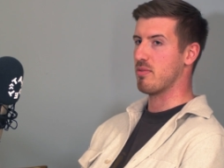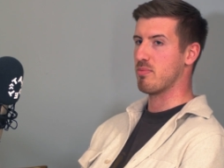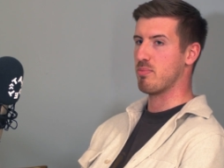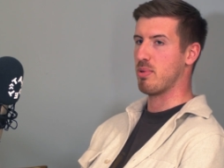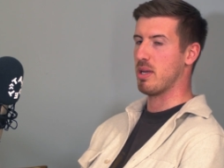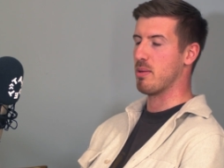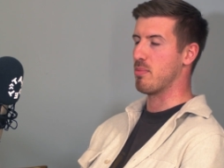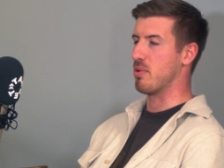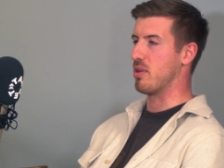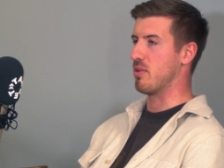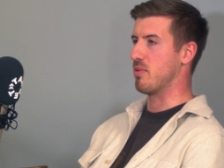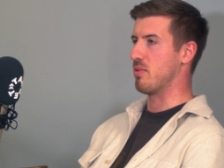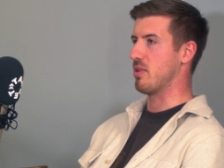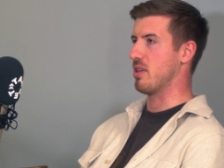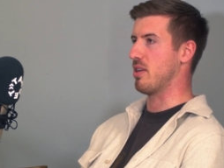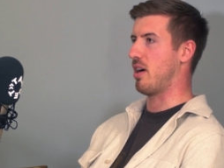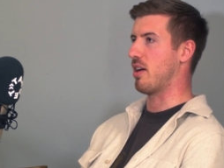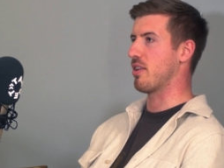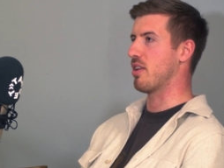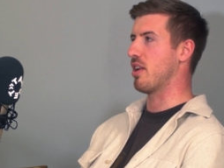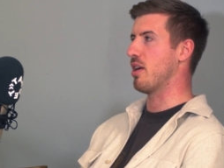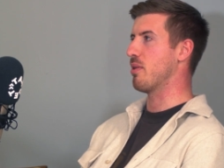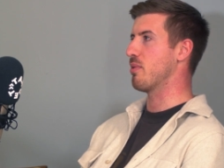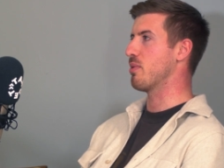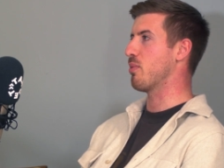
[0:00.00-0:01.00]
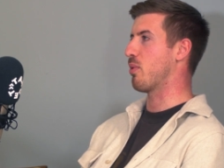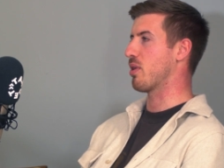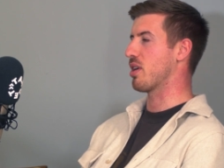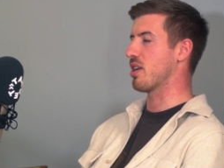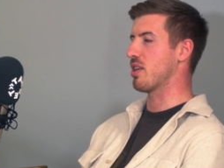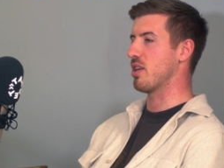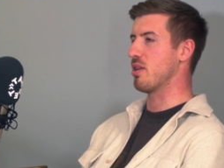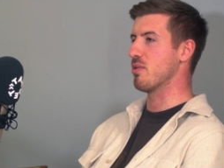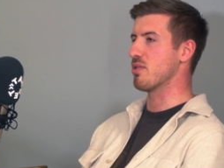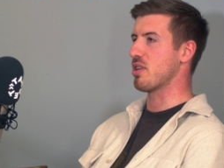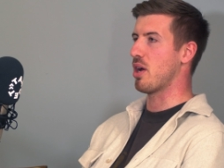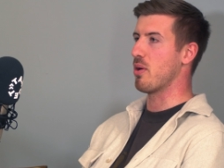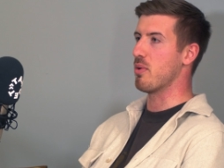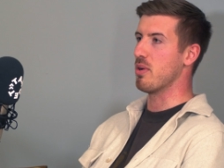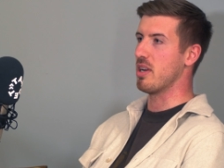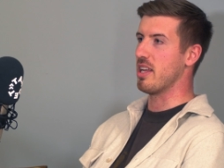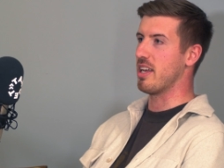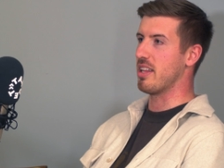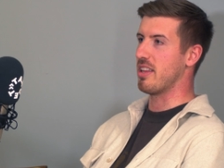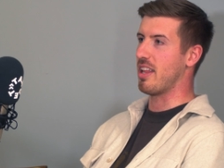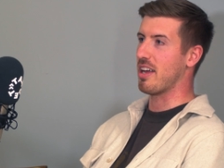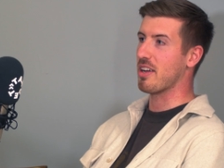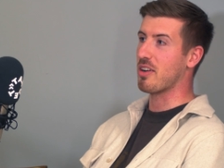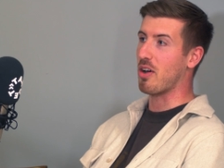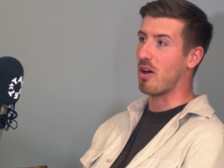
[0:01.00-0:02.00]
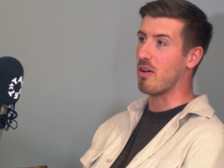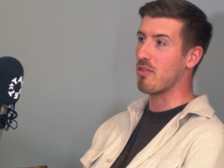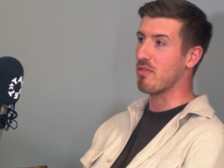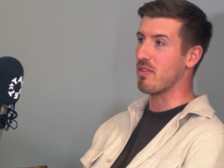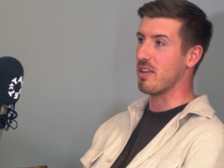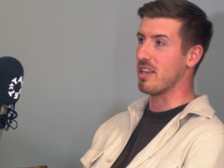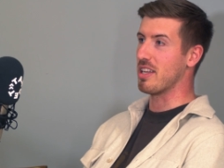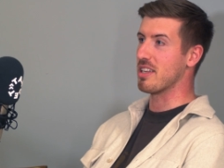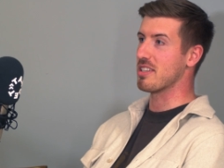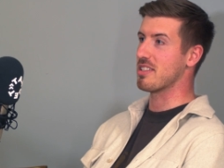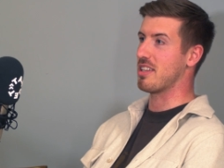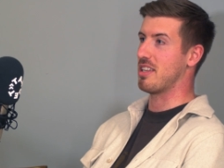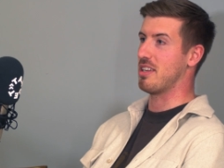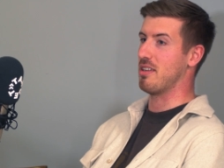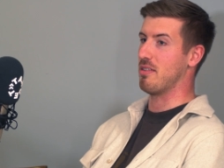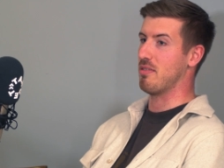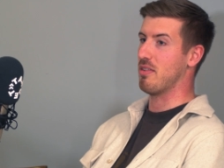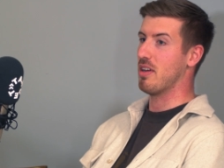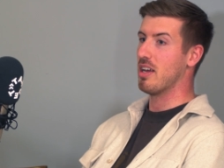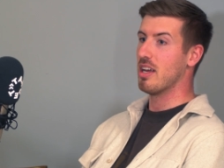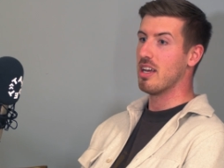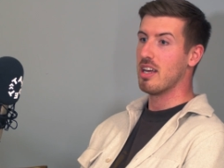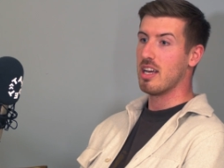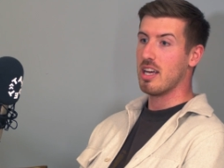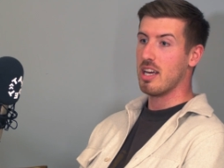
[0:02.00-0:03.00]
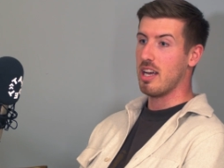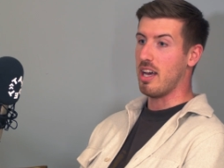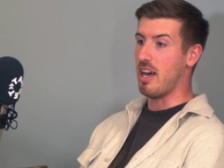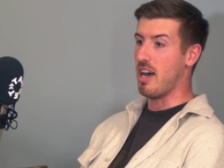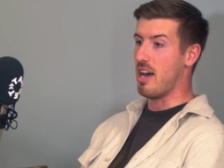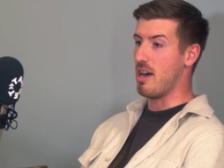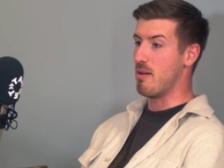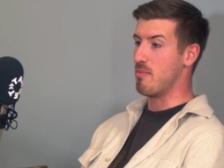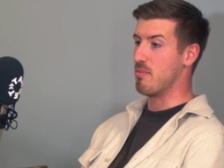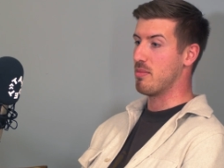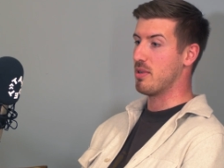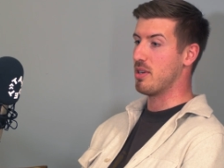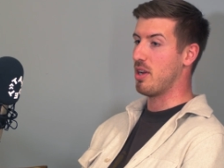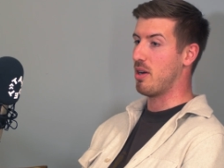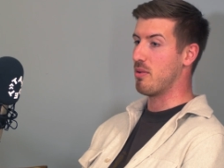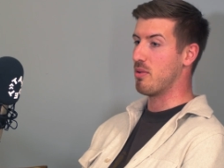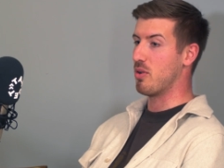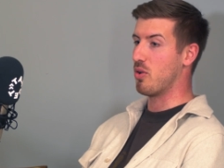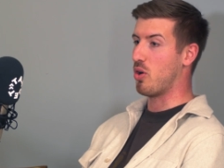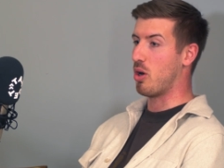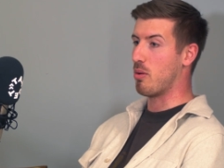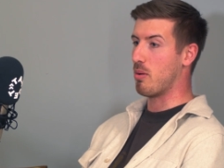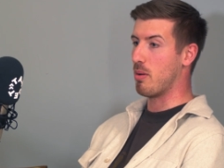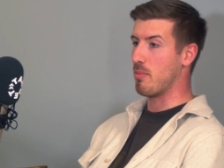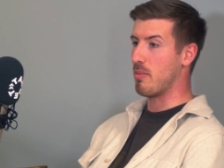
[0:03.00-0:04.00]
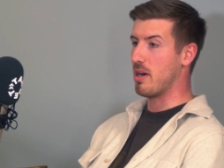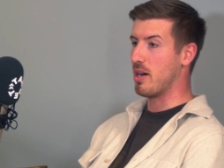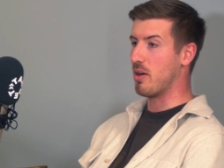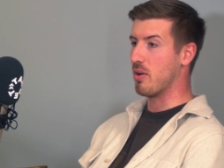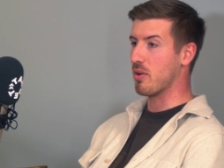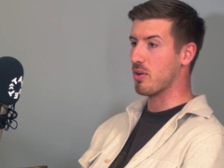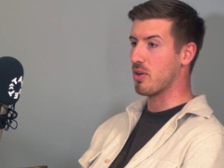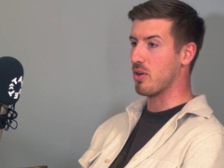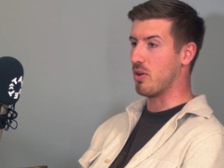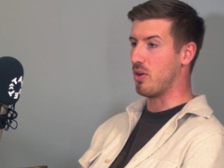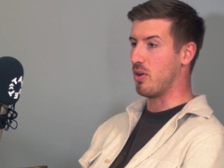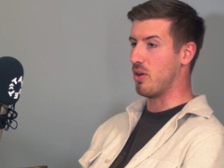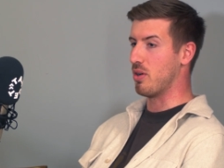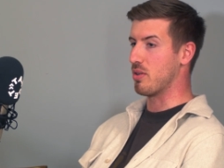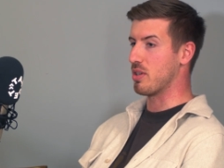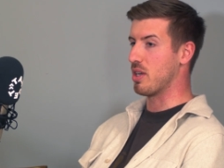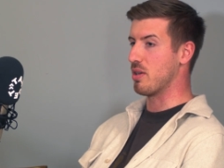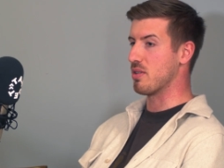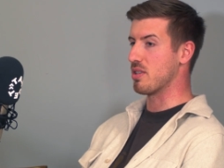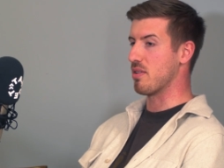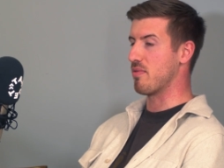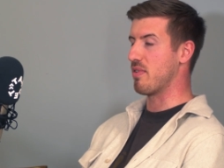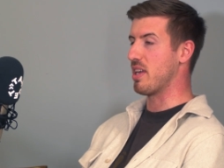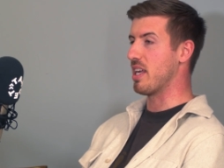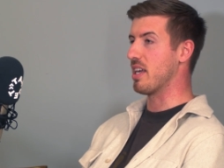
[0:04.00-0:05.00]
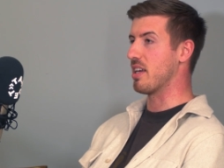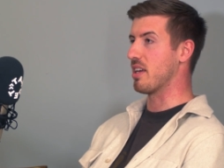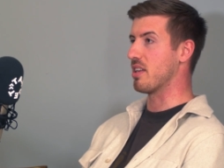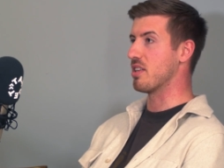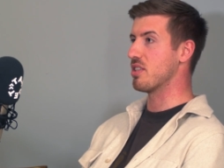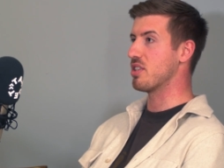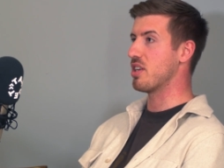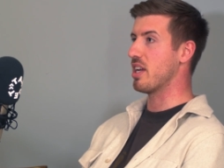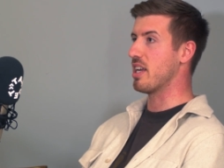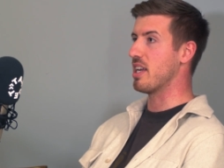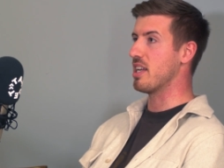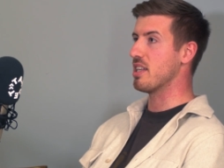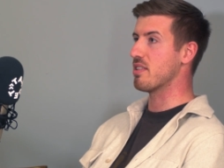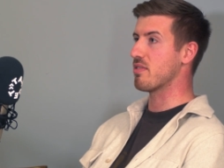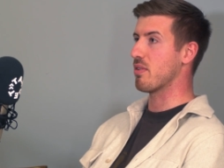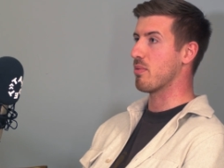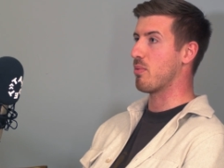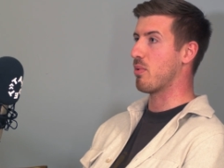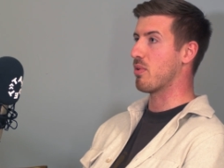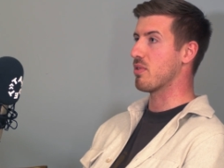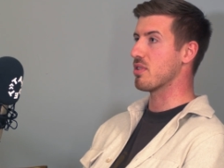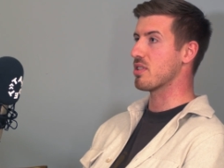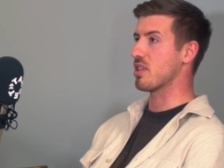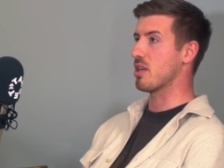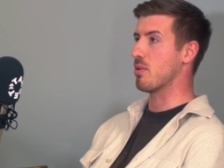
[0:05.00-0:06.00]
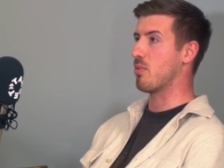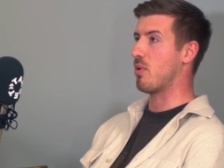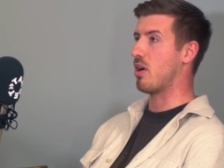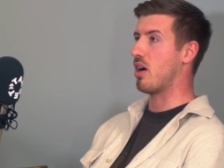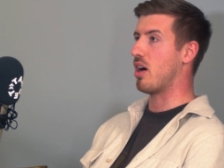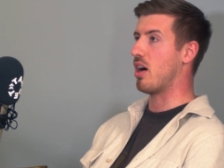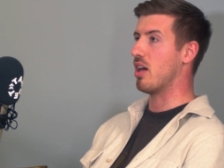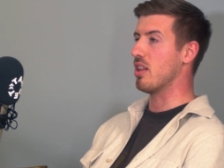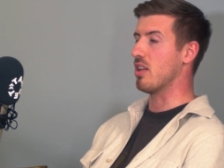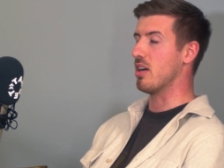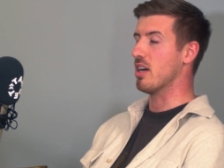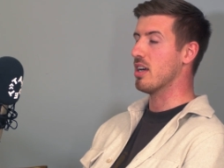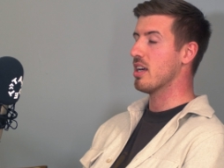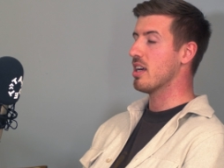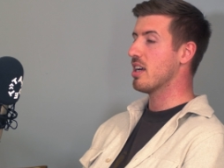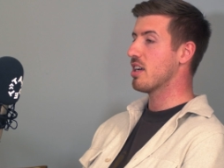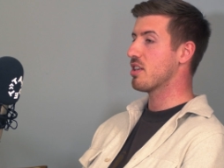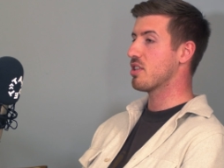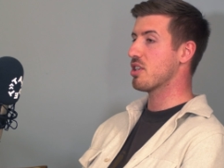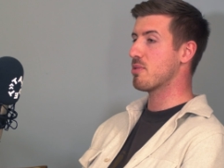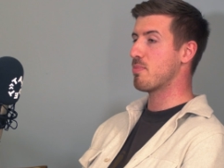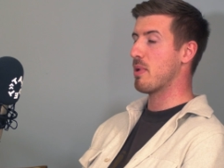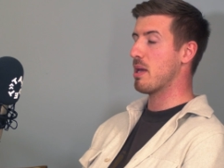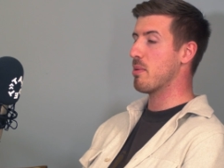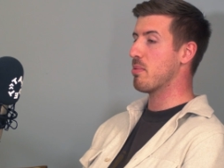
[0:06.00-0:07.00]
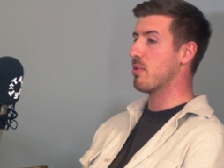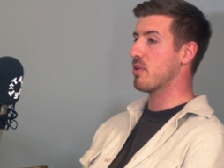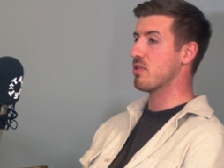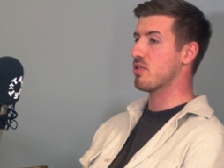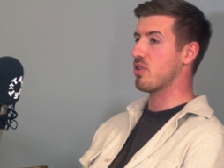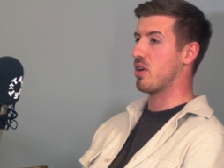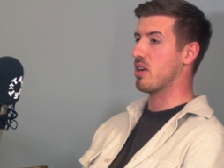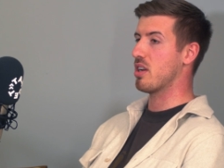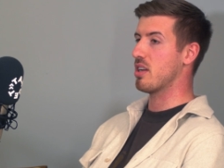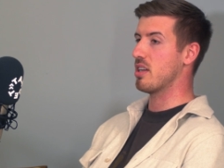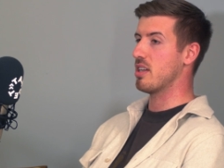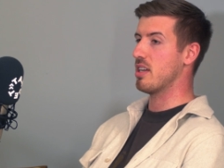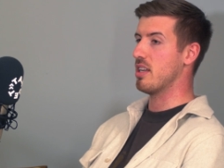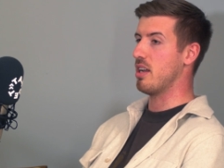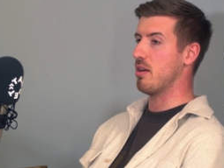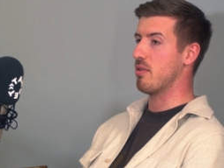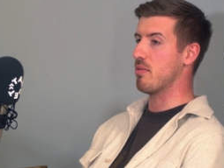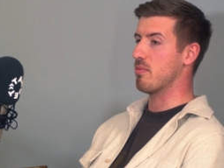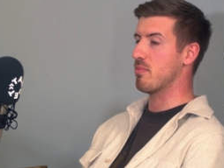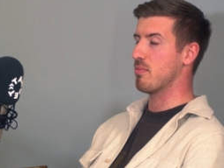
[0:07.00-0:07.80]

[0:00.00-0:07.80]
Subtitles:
people who, I don't know, want to use Oatly in their coffee instead of you know, normal milk, or use a vegan cheese for once in a while. Just people who are trying to, you